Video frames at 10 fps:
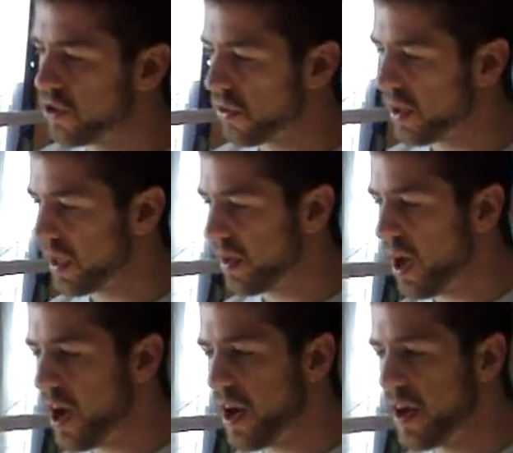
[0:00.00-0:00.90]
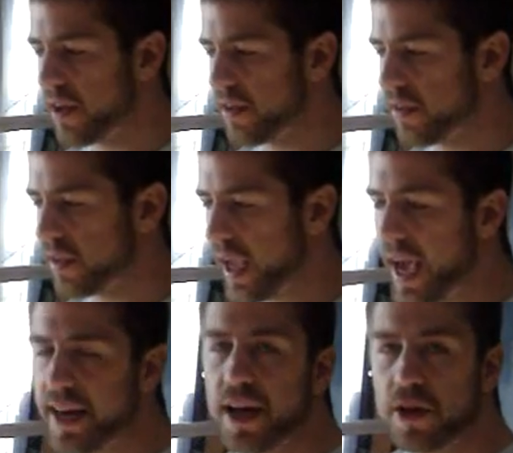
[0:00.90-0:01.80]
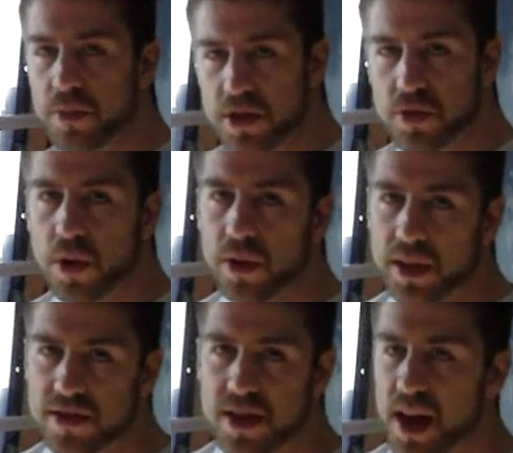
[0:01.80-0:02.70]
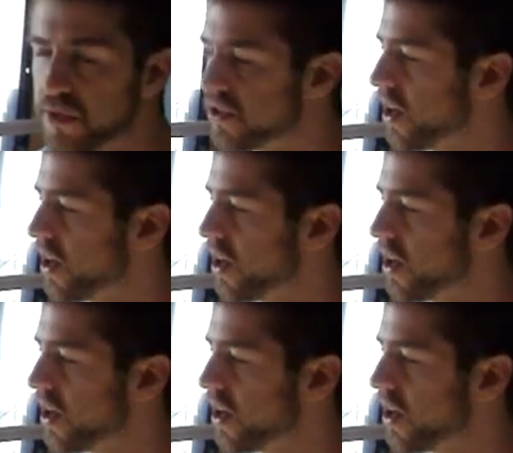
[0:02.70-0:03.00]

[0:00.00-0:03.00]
during handheld wrist rolling stuff.